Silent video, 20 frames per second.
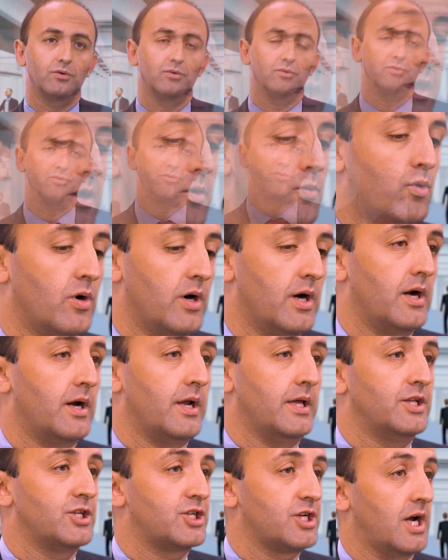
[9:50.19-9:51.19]
They were
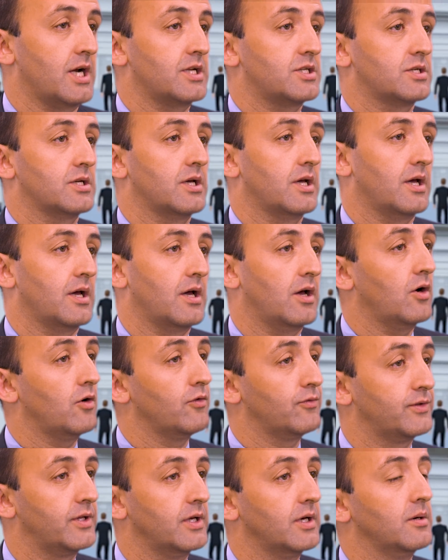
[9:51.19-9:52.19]
in charge
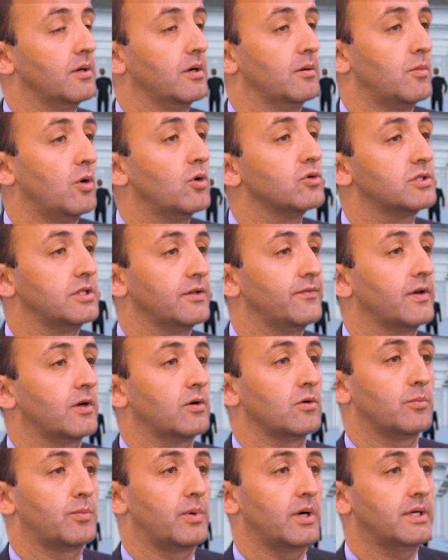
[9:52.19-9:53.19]
of the most
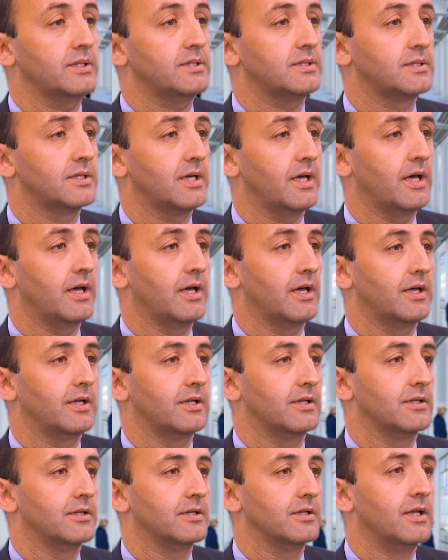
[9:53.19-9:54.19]
difficult parts,
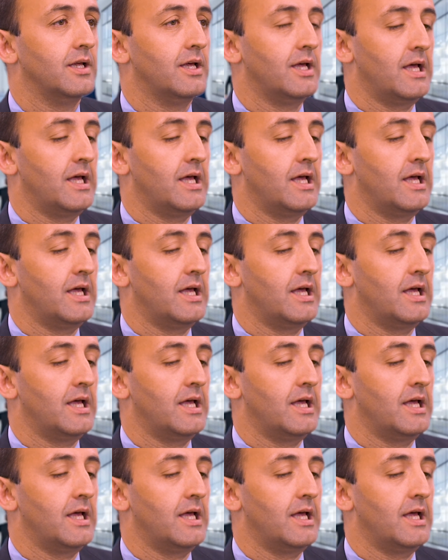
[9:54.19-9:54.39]
and